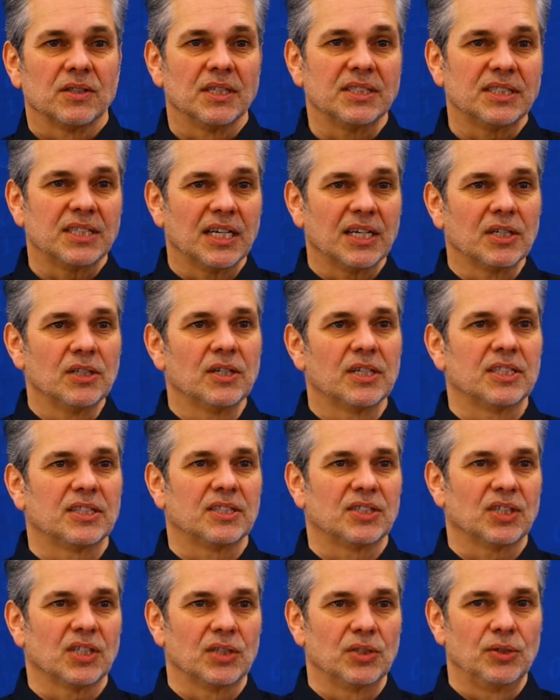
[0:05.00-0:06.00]
So let's take a look at
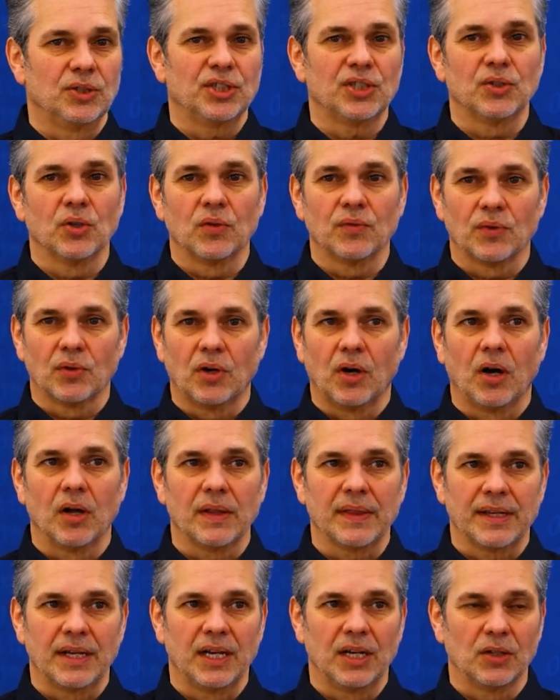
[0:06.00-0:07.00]
the solution
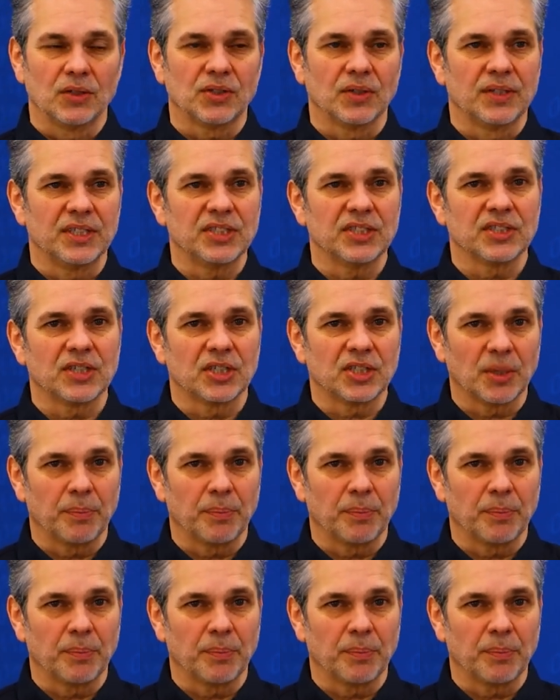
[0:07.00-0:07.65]
overall. So this is our